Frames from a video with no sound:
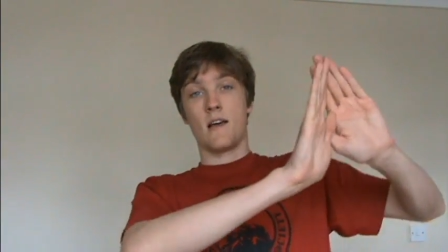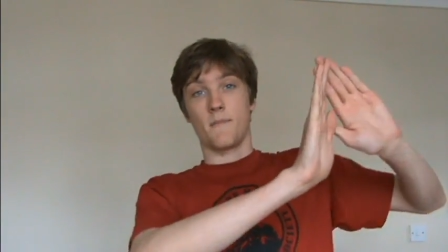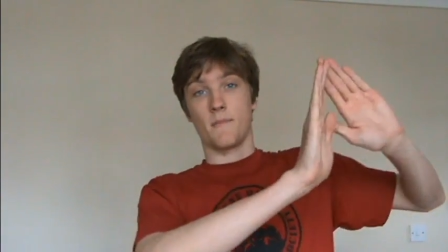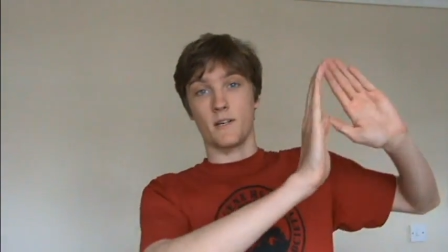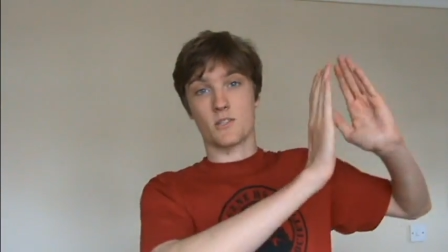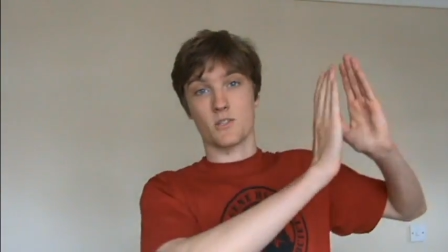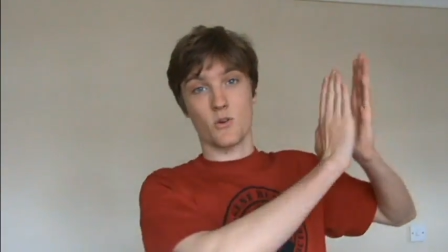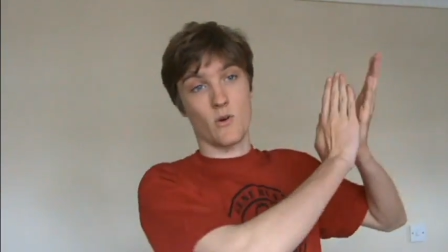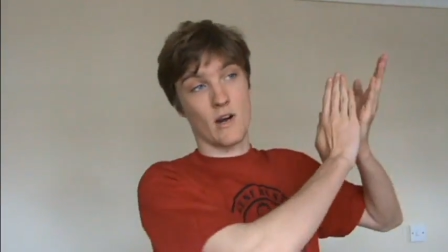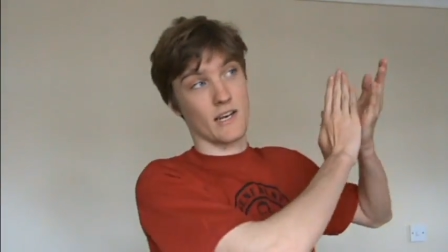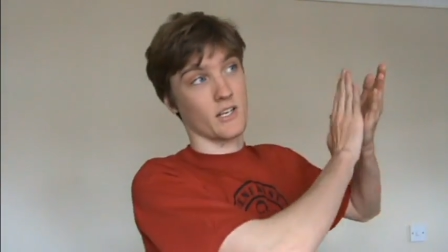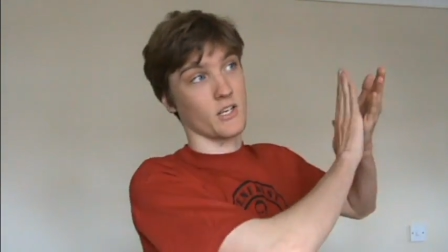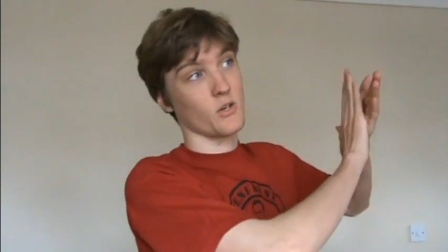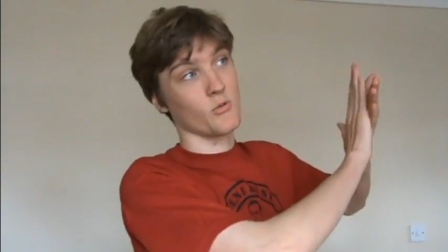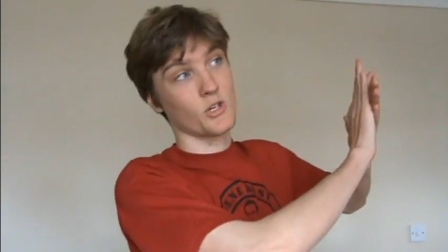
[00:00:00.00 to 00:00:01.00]
My school
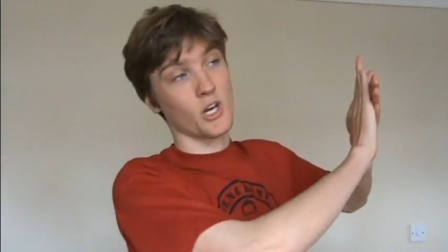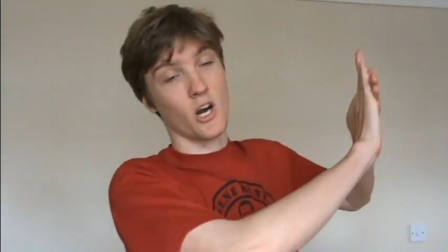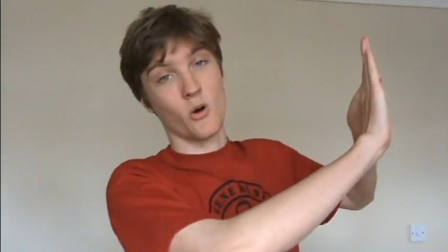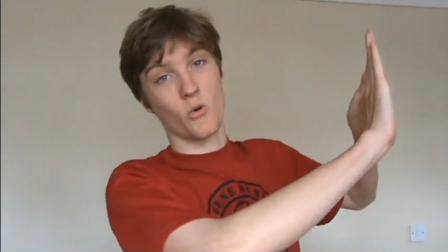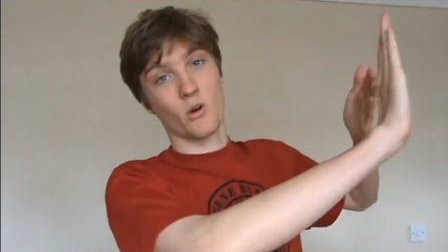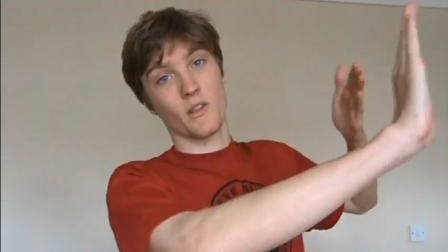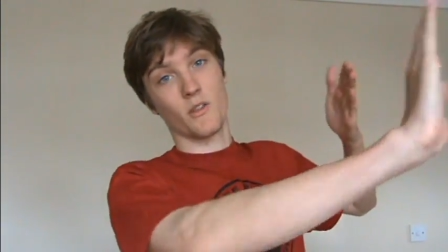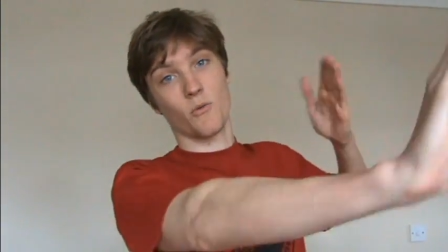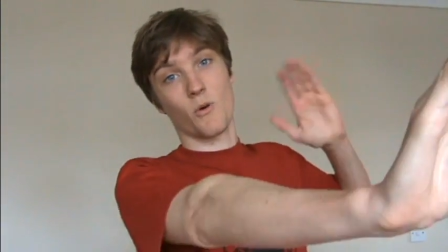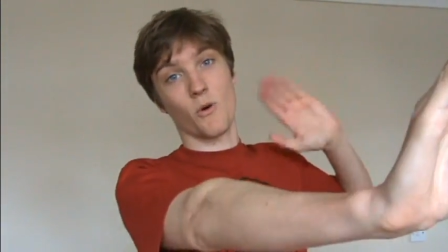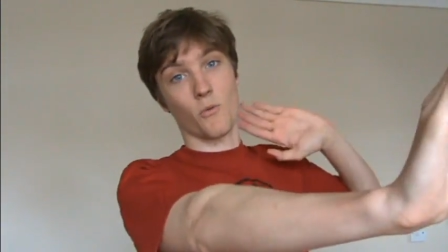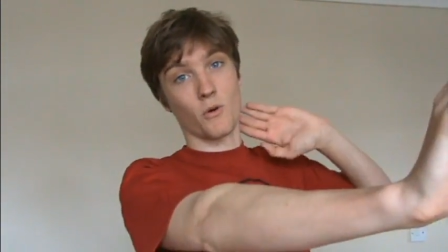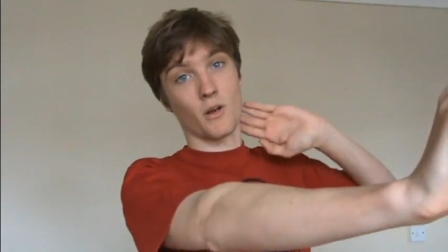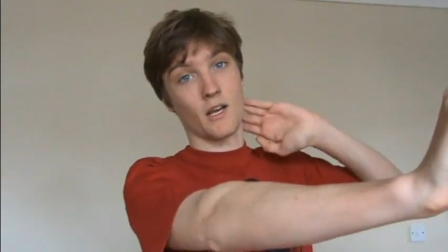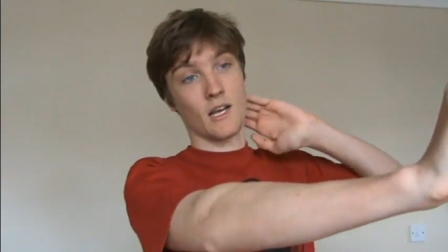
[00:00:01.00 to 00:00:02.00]
had a huge hole in the
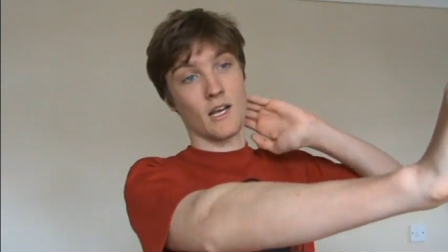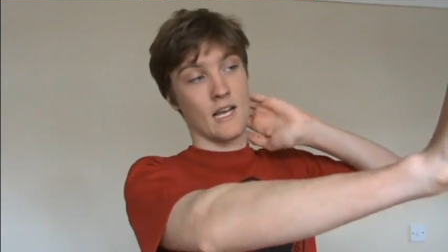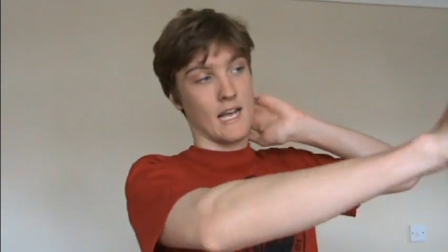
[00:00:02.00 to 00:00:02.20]
wall,